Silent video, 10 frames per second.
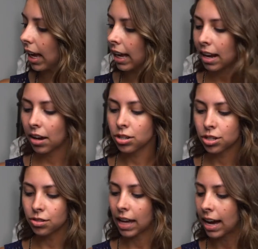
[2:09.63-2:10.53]
And how you
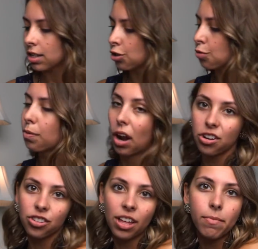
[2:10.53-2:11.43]
do that is you
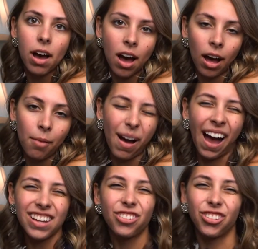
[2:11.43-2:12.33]
brush them up.
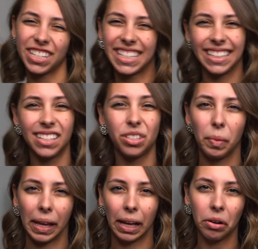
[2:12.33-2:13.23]
I just did this a
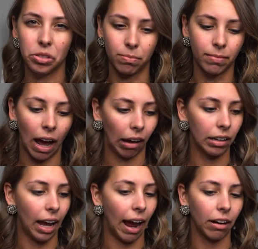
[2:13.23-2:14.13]
week ago, so I'm not
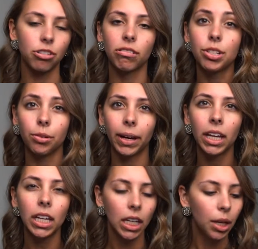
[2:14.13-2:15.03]
going to actually do it.